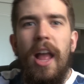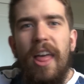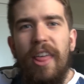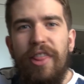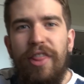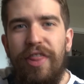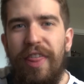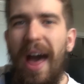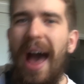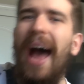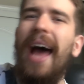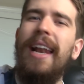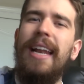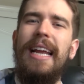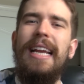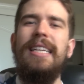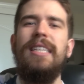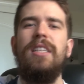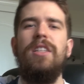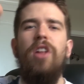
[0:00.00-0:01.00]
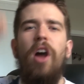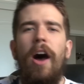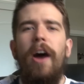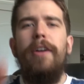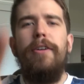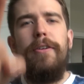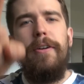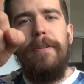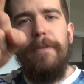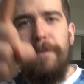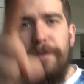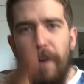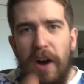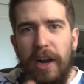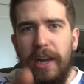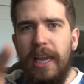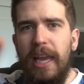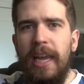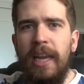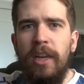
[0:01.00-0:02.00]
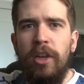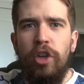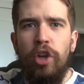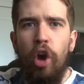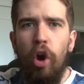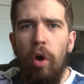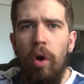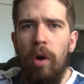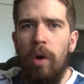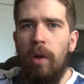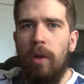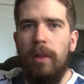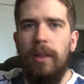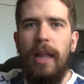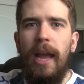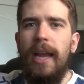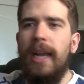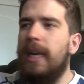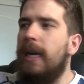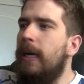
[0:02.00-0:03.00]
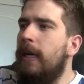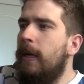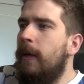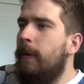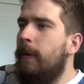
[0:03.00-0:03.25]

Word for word: That is not fucking cool. Like,